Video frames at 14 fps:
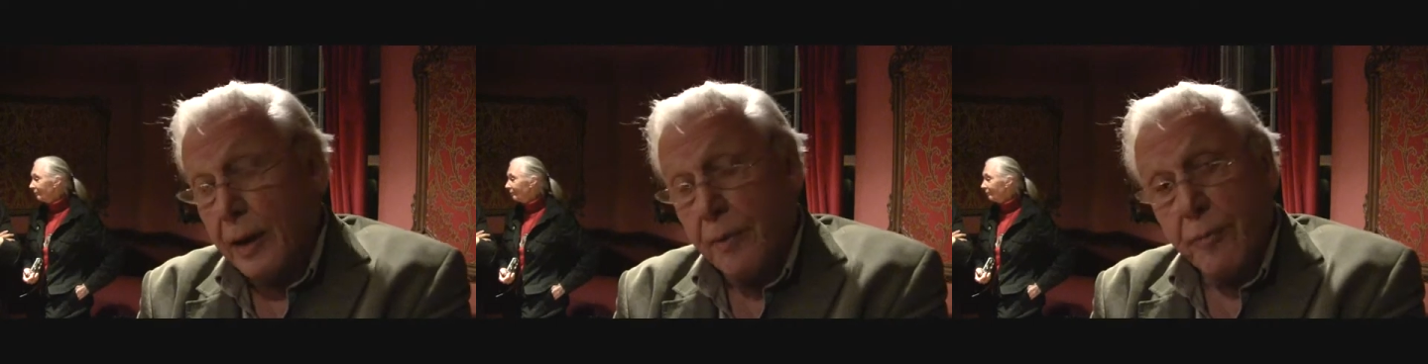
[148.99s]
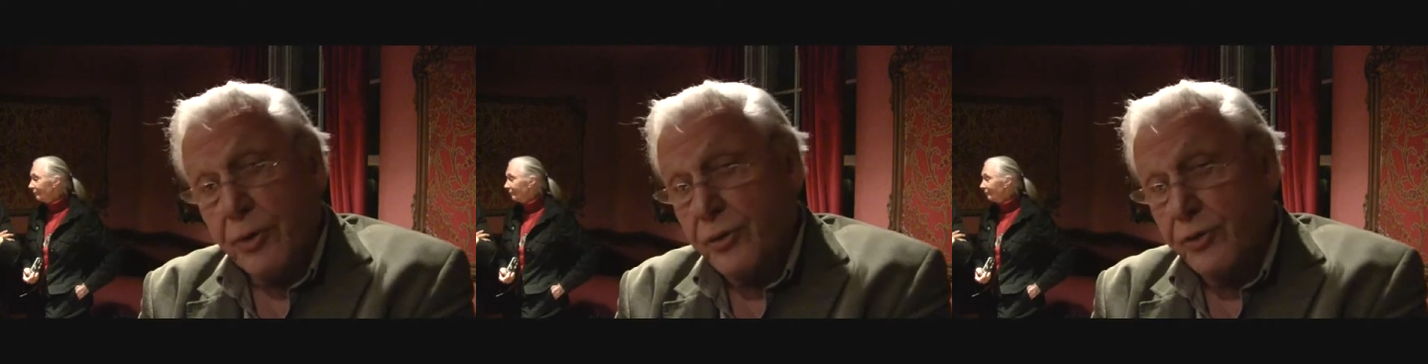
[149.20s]

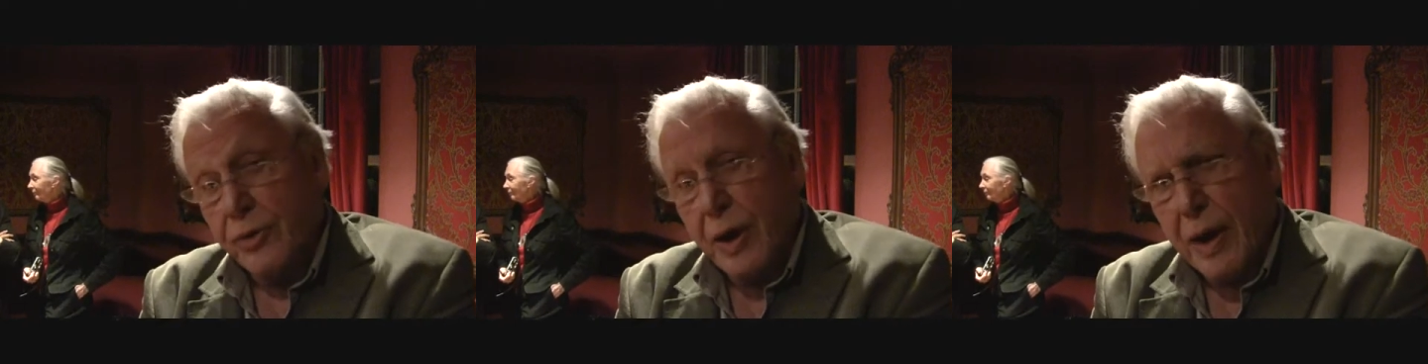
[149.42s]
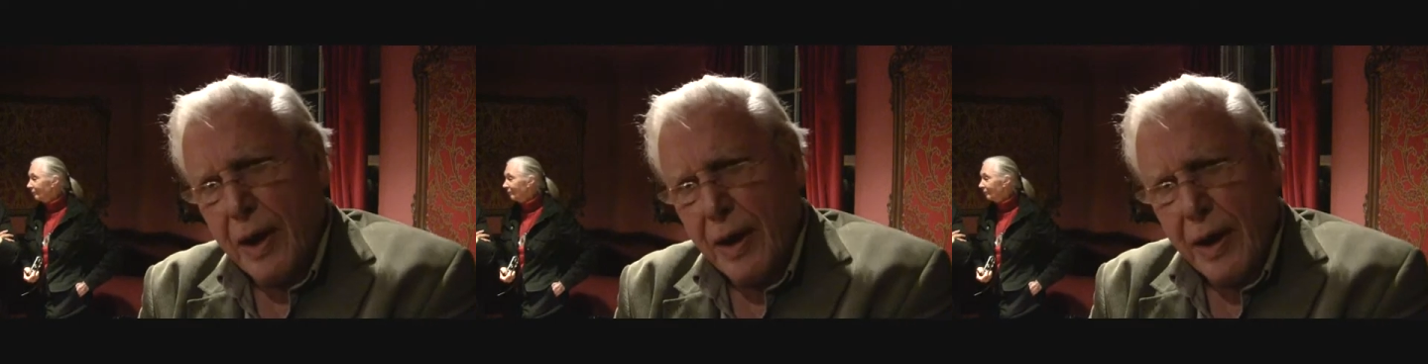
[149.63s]

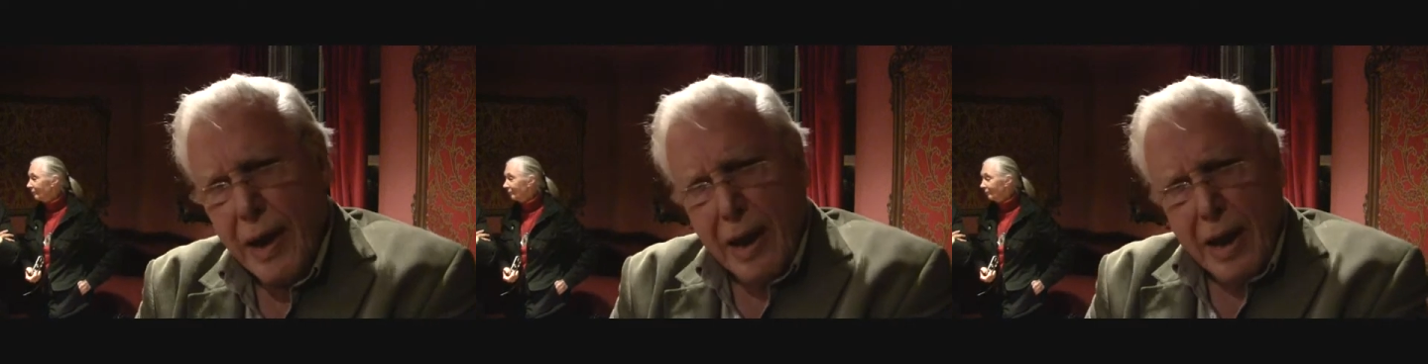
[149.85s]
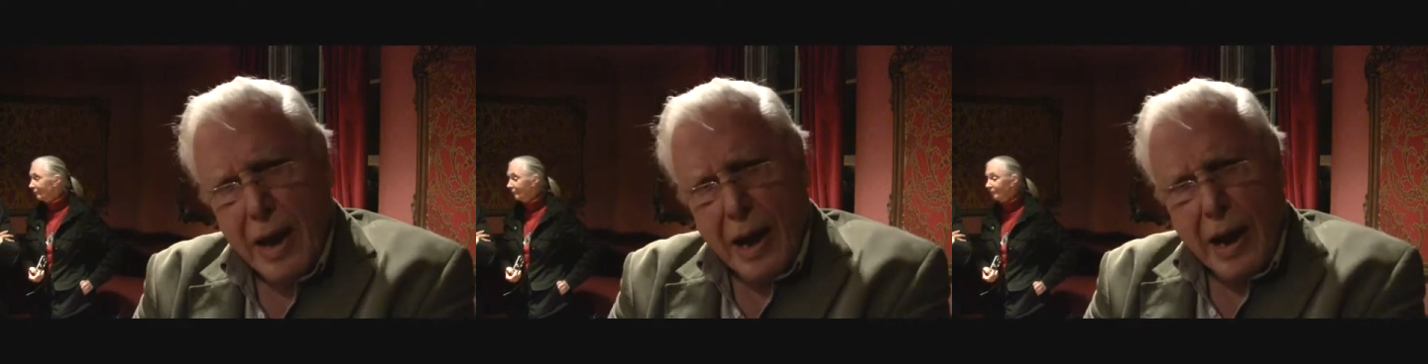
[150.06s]

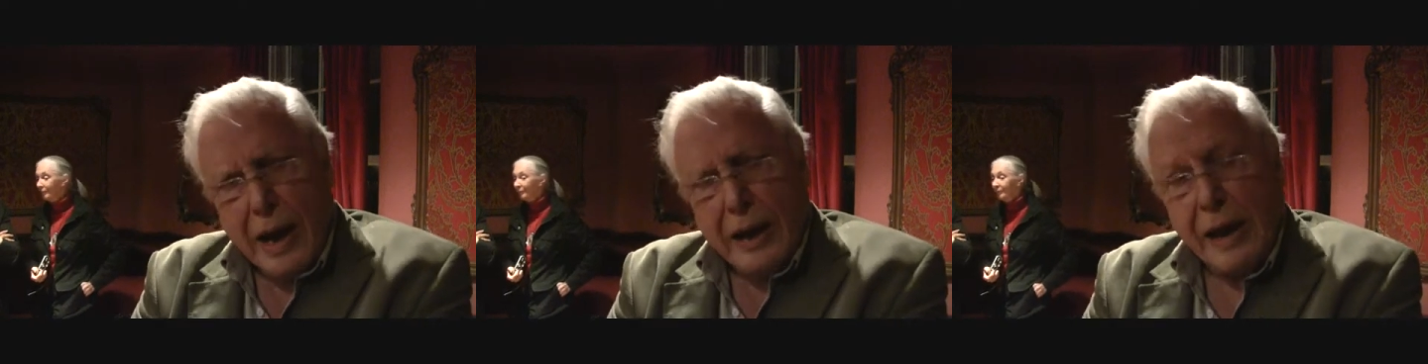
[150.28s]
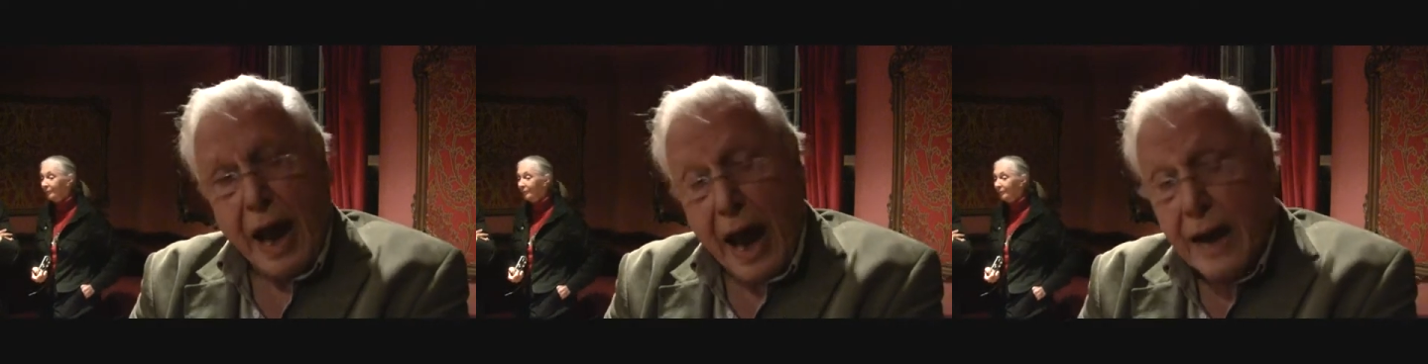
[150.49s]

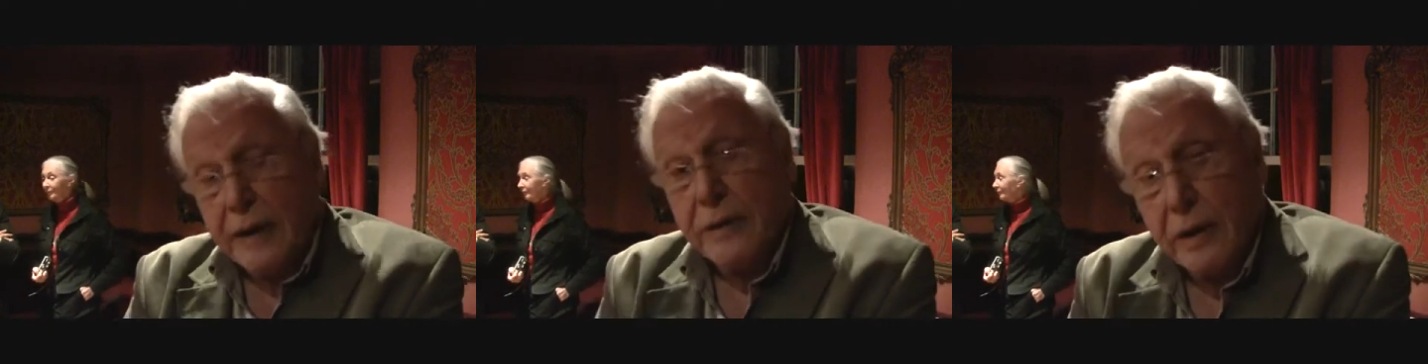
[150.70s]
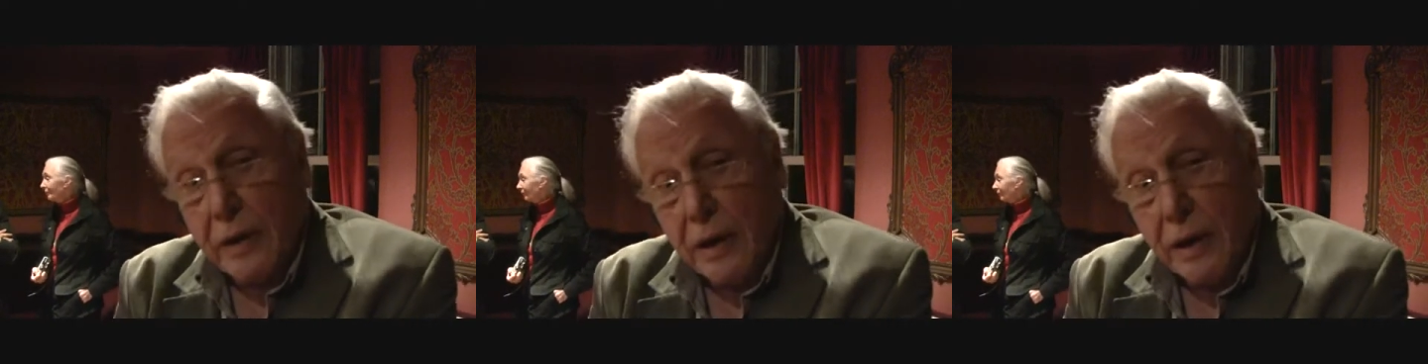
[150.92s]
it had